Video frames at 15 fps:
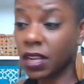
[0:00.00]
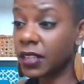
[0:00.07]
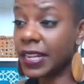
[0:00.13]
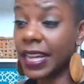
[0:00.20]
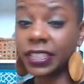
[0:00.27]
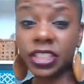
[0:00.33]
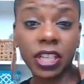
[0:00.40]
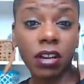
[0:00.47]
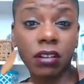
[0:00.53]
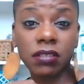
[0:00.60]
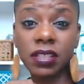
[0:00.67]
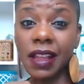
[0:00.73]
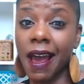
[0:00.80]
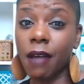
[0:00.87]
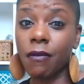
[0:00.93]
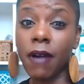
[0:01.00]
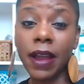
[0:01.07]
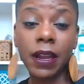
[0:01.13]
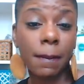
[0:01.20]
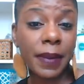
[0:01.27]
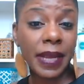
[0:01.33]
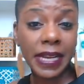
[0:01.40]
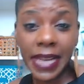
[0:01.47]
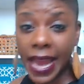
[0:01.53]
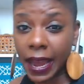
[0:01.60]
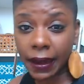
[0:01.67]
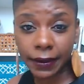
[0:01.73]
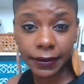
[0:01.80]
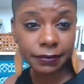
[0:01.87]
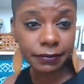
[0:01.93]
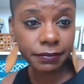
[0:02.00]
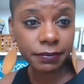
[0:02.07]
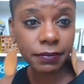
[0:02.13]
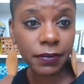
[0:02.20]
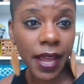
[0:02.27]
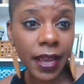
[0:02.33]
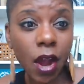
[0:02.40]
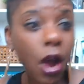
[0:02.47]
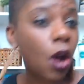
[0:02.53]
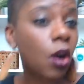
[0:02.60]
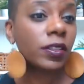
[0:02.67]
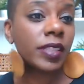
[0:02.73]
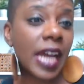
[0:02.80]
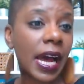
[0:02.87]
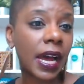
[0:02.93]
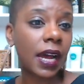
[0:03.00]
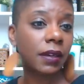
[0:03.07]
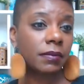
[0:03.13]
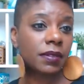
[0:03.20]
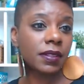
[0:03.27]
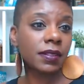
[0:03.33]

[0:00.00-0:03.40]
that shit going to slide right up in there. Like all time.